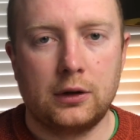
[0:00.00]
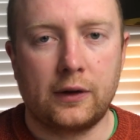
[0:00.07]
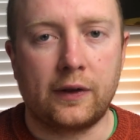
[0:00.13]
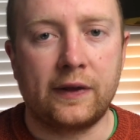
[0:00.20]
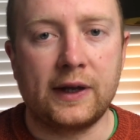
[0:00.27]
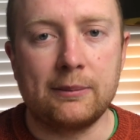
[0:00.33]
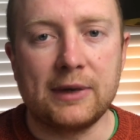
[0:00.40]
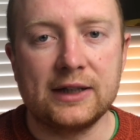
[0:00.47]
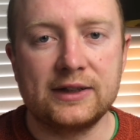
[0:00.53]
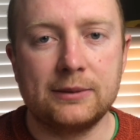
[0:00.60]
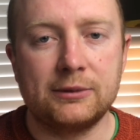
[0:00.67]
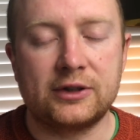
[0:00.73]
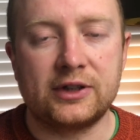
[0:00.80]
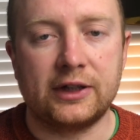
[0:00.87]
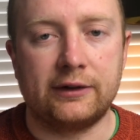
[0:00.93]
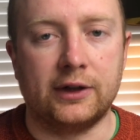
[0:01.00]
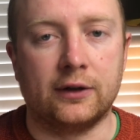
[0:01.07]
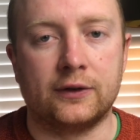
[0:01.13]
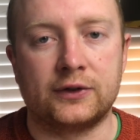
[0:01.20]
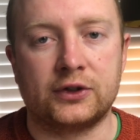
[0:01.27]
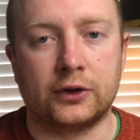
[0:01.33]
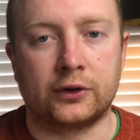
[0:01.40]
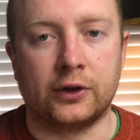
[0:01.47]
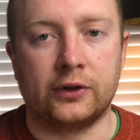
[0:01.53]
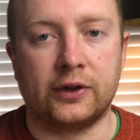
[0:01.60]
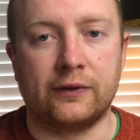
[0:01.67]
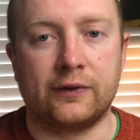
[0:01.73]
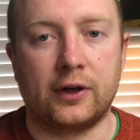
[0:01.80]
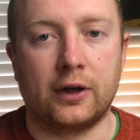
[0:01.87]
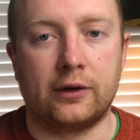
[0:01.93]
The thematic material of Sogno
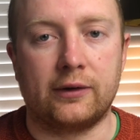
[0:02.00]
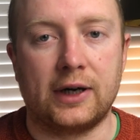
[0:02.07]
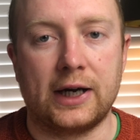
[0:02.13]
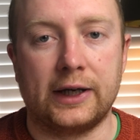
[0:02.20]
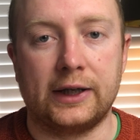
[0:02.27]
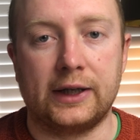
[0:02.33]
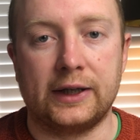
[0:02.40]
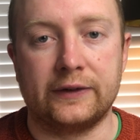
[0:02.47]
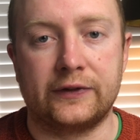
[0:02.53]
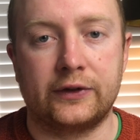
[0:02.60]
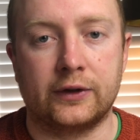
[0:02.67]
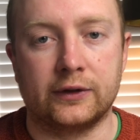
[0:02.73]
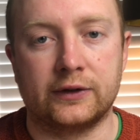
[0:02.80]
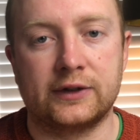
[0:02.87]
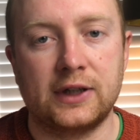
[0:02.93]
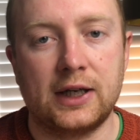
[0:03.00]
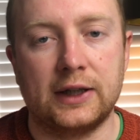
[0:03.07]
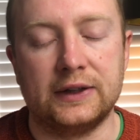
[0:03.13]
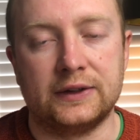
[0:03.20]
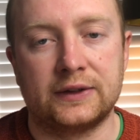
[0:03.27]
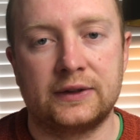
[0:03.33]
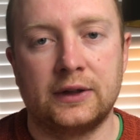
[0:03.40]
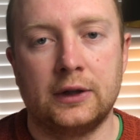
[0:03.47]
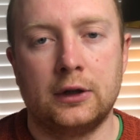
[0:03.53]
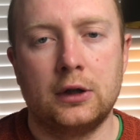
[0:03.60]
di Volare is concise.